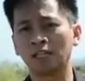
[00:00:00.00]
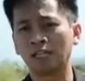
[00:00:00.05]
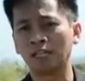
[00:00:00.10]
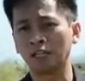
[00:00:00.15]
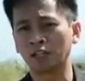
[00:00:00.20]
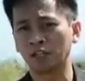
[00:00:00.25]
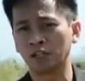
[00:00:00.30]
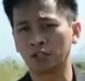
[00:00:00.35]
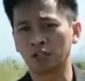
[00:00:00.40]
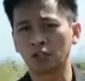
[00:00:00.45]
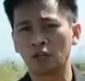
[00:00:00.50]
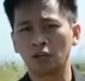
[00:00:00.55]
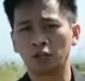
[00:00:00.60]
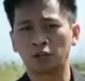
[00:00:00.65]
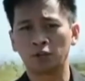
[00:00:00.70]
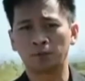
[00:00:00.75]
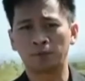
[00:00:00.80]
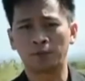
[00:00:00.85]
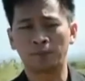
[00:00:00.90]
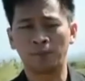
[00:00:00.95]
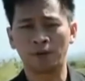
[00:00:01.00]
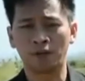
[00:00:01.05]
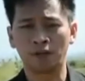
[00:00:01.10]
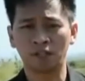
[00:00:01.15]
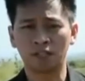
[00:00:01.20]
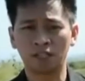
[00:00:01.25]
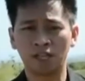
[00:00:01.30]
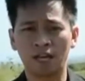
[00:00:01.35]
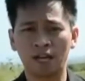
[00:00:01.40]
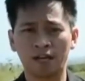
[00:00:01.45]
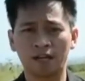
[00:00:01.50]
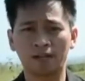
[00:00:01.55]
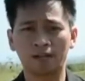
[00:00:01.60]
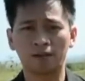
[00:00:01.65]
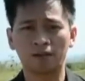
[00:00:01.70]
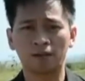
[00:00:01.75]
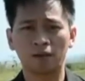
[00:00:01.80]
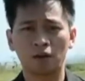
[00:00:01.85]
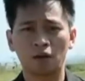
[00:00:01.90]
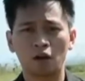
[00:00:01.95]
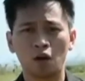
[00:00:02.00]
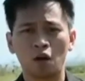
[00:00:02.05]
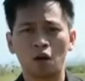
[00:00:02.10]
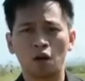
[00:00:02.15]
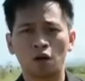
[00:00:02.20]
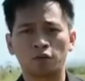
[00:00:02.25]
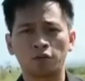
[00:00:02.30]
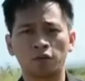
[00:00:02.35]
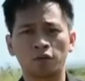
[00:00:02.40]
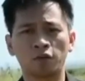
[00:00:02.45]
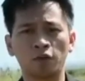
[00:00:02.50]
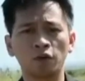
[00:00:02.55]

leaders to prepare the site. For